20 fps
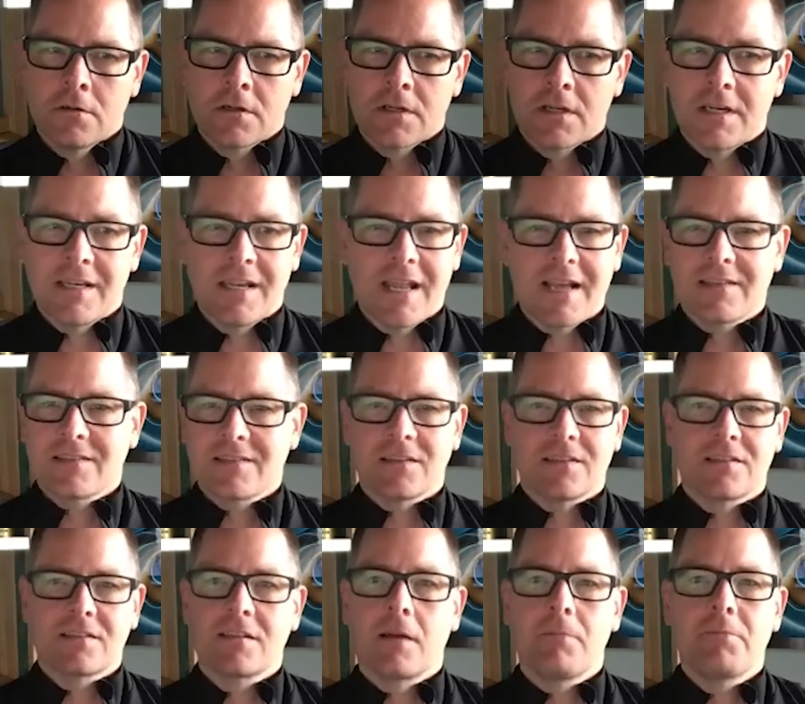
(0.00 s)
connects to
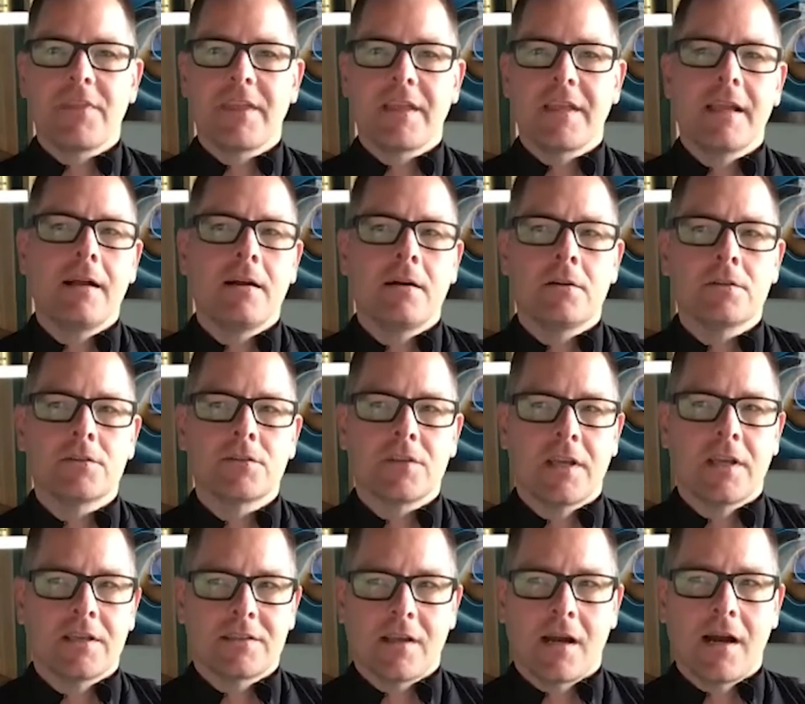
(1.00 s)
something else,
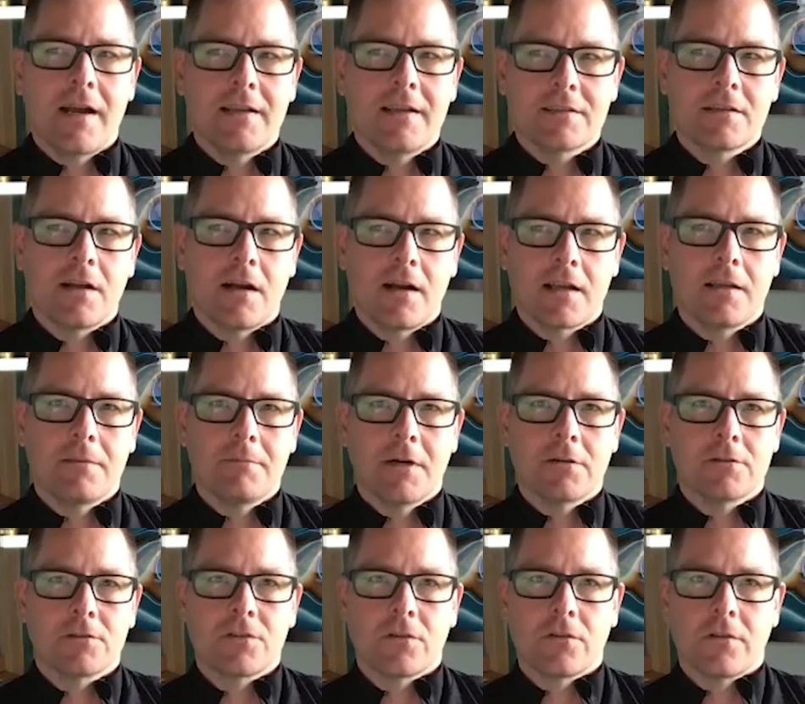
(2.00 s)
as Hi is talking
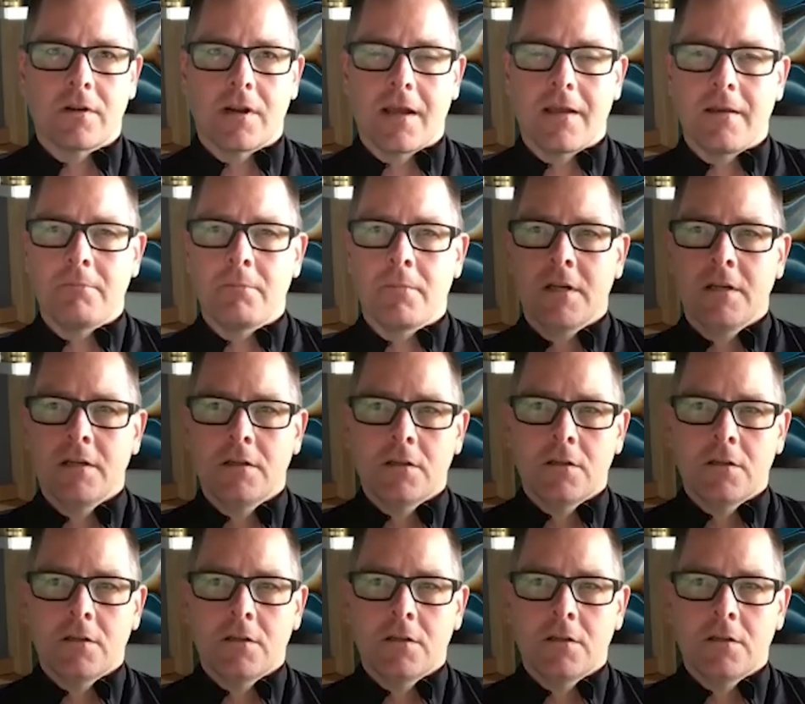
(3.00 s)
about, so that I'm